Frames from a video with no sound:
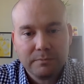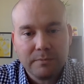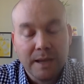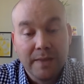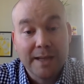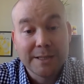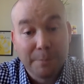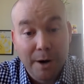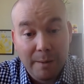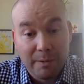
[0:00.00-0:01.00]
And that's a
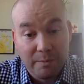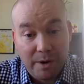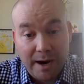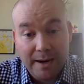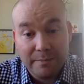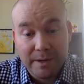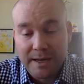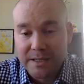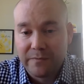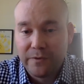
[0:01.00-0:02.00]
problem, right? Because
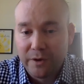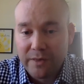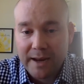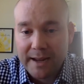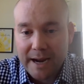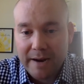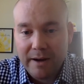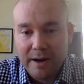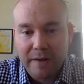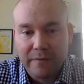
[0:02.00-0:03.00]
if you're that accounting
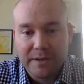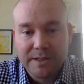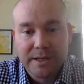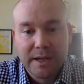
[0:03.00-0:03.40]
office,